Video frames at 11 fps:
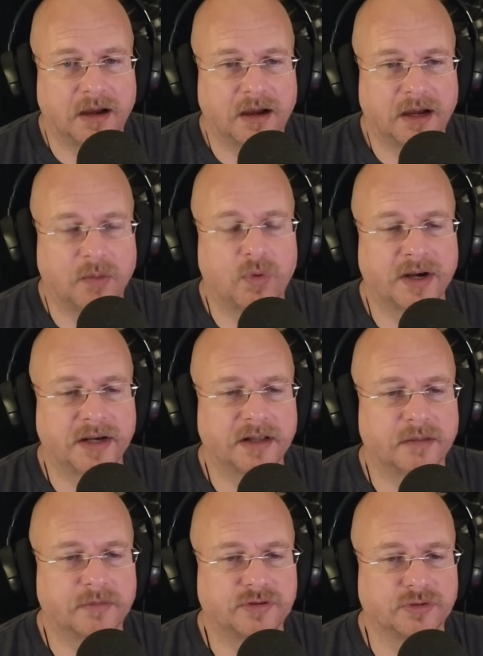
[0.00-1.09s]
I wanted
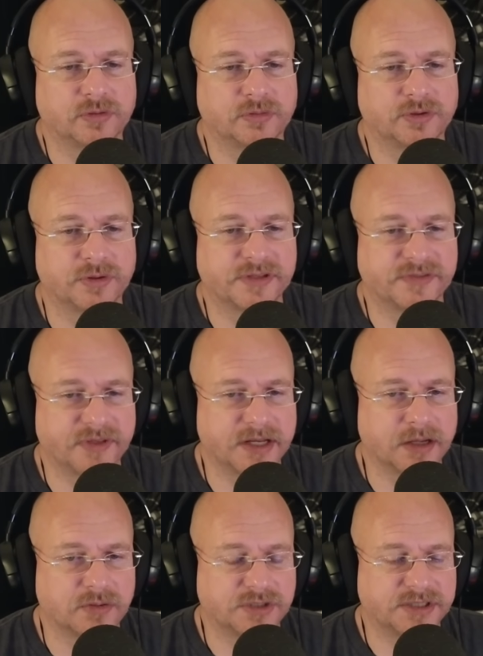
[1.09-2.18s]
to, to do this
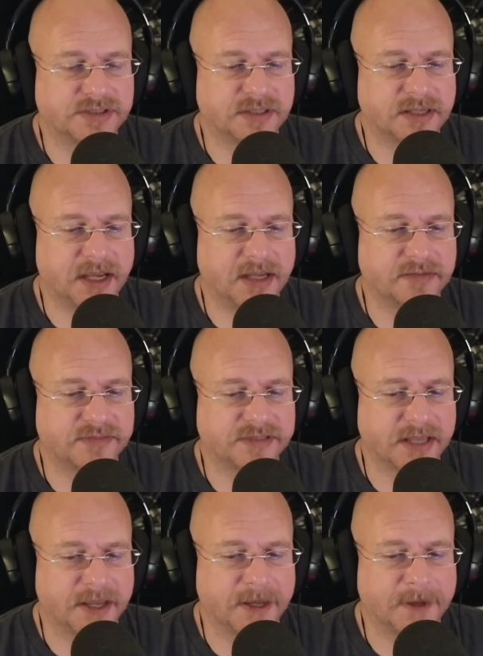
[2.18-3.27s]
video just to kind of
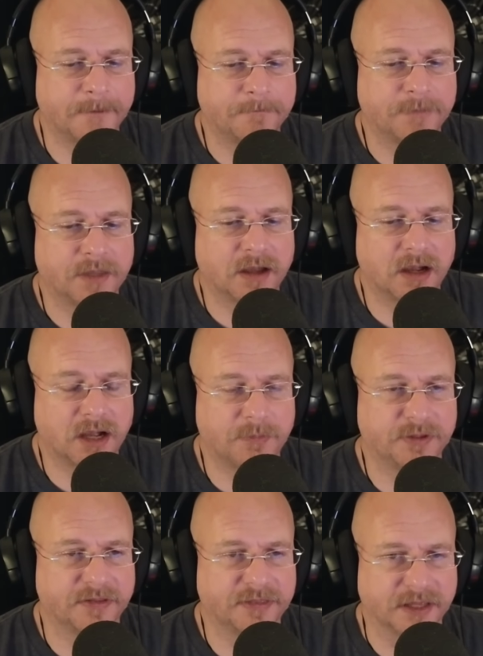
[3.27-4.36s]
say a
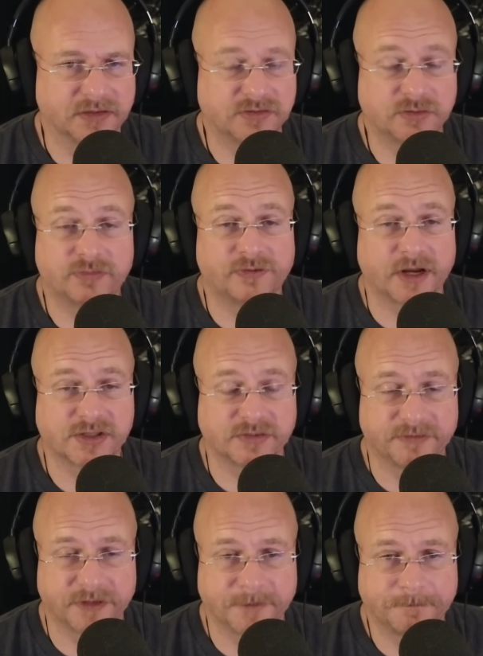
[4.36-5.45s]
couple of things to Fresh and
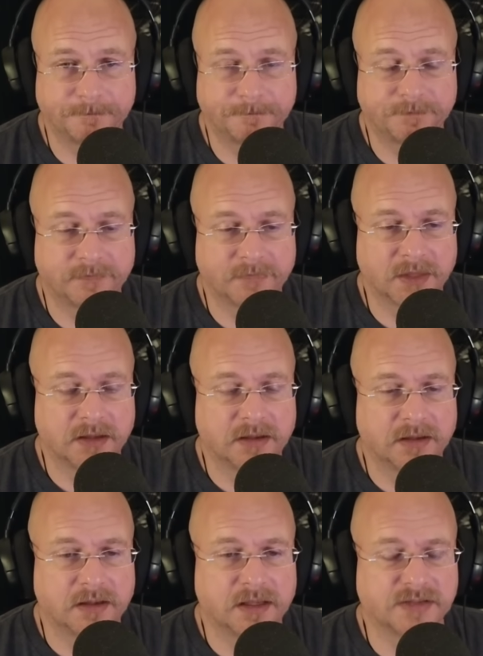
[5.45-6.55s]
Fit.
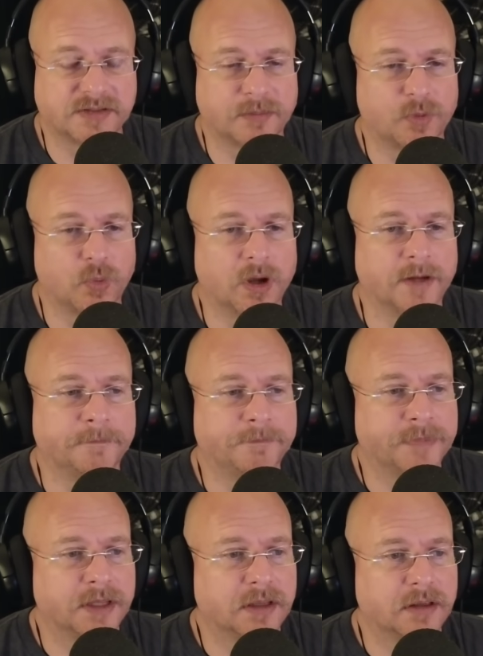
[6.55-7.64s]
Is number one,
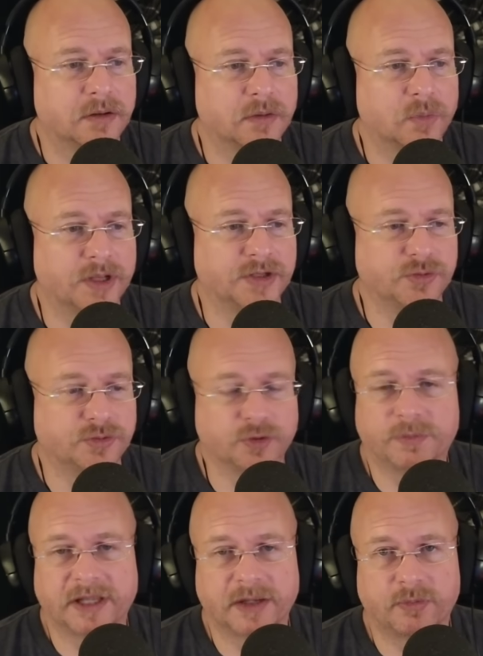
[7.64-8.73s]
when you do
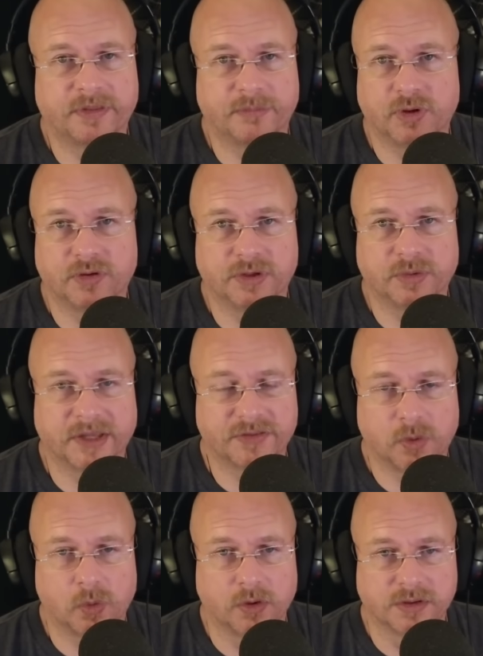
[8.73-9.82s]
play with the bull, you get
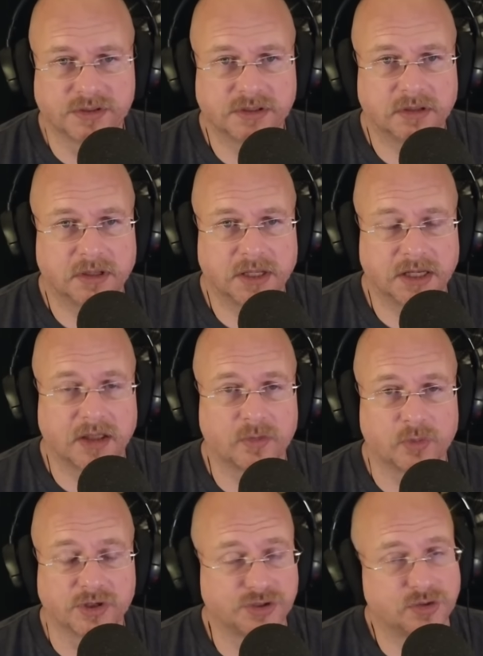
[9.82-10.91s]
the horns. In other
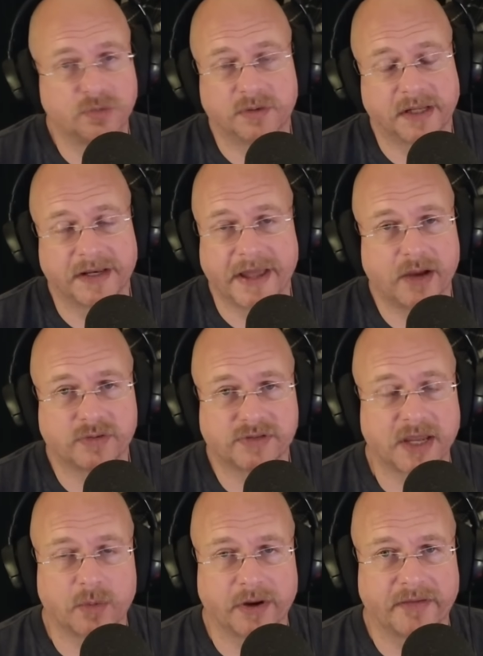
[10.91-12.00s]
words, you can now
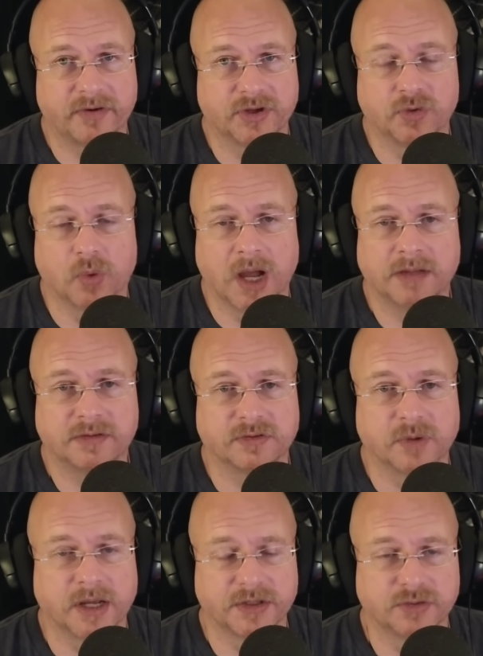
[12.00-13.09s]
say whatever you want
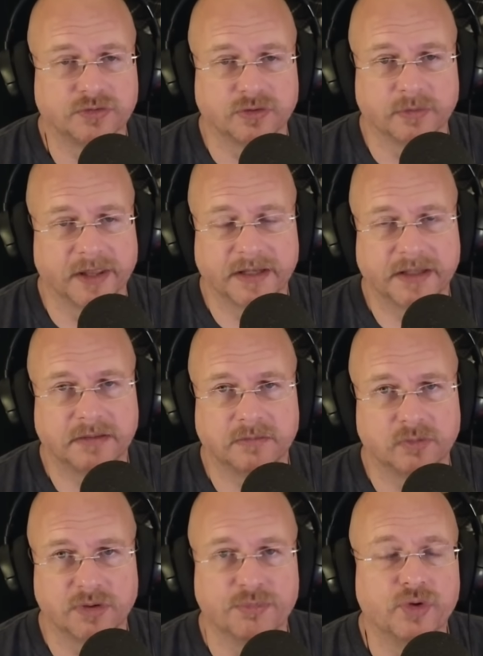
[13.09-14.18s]
to on YouTube. They didn't
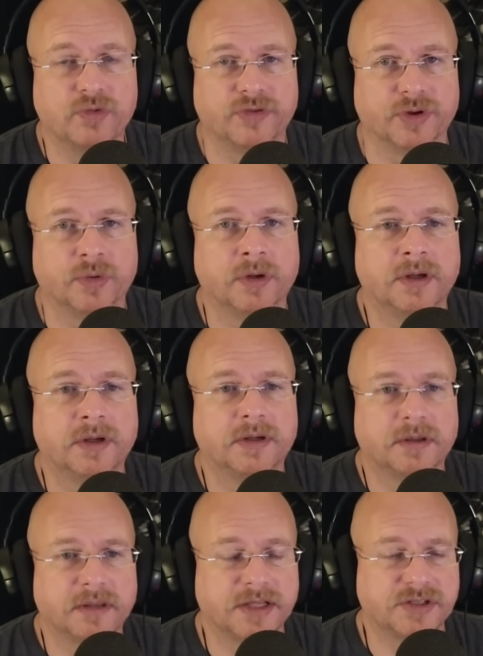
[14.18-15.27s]
remove you,
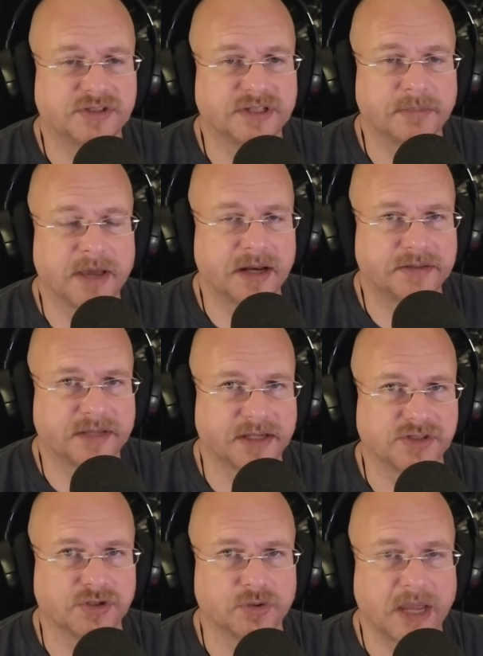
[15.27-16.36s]
they just
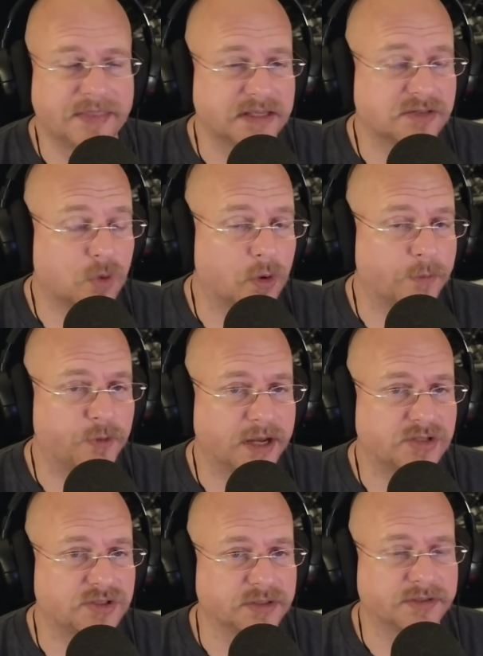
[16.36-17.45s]
demonetized you. And these
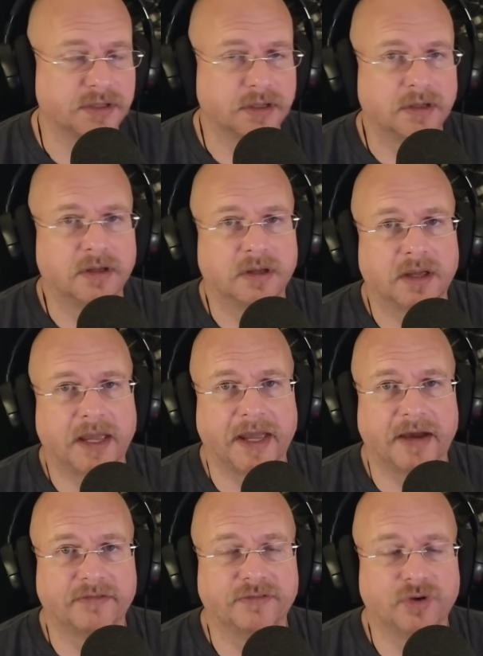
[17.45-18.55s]
corporations
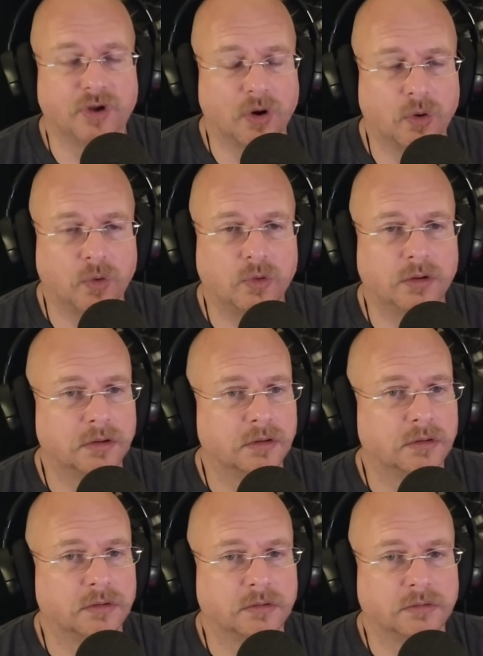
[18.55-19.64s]
have no,
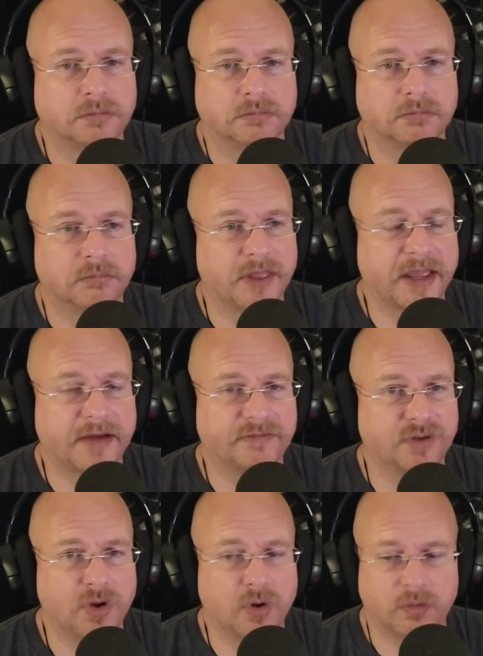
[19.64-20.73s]
they have
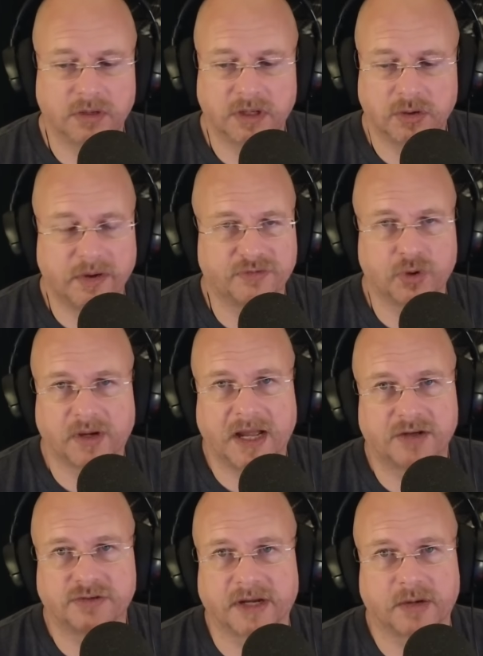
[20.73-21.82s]
no, you have no
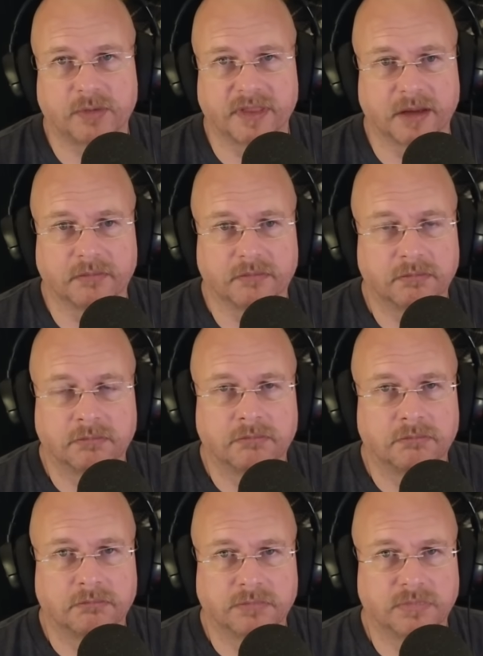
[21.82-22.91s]
contract with them.
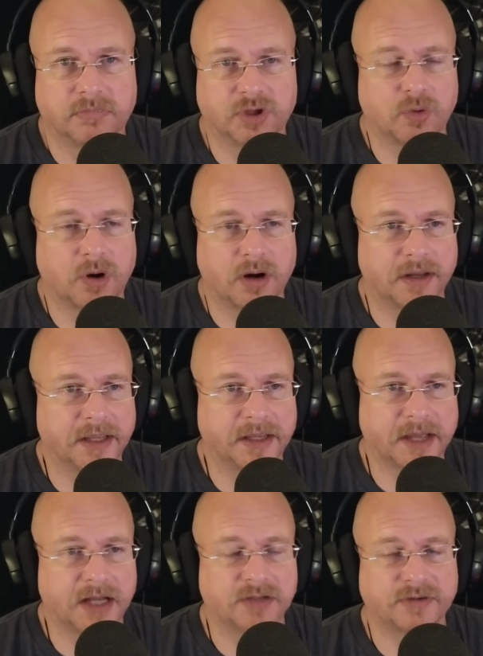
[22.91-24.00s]
You are a
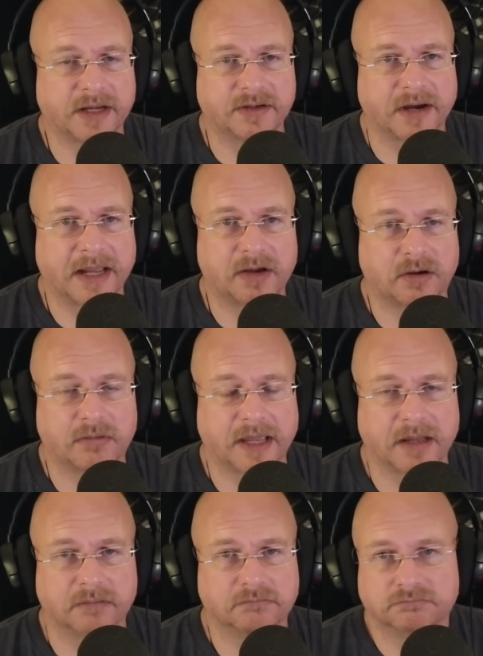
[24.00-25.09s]
contractor at,
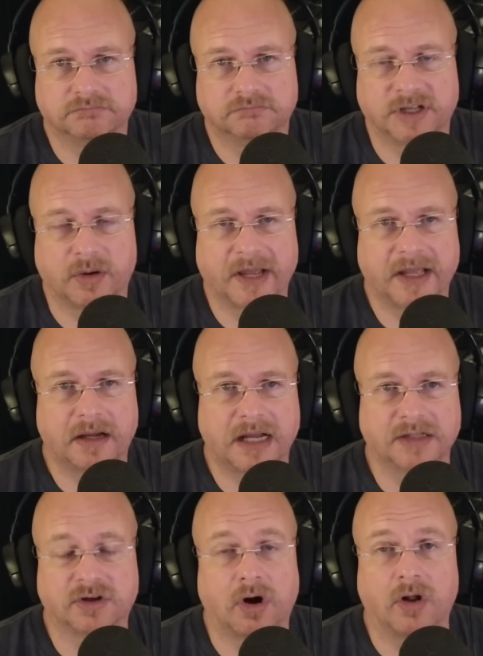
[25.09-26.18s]
at you know, at,
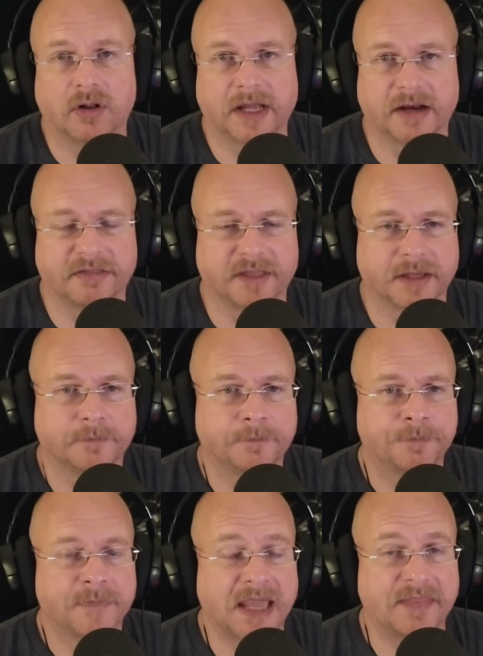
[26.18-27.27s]
on call kind of thing.
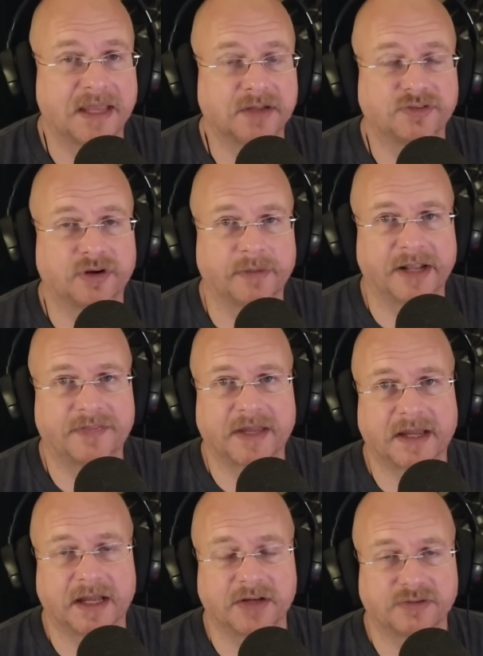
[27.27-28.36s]
And they can terminate that
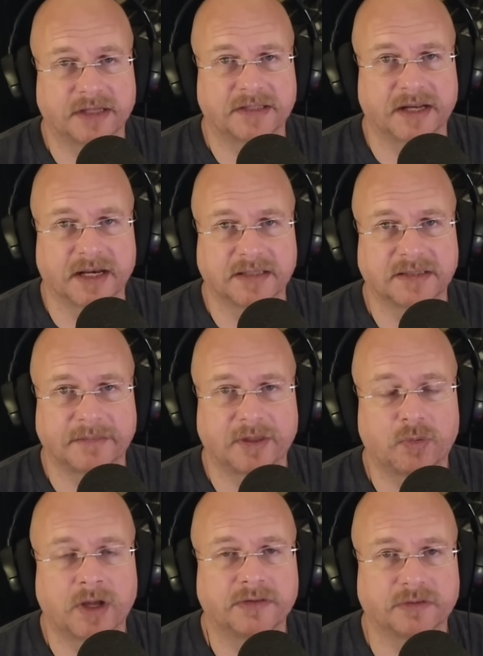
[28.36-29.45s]
contract at any time they
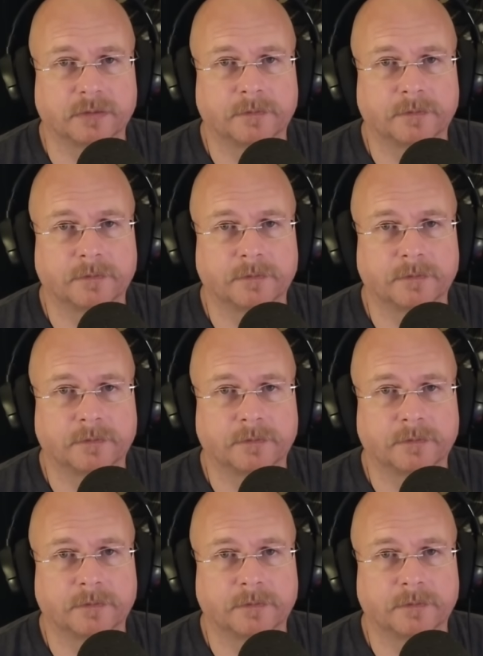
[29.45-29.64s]
want to.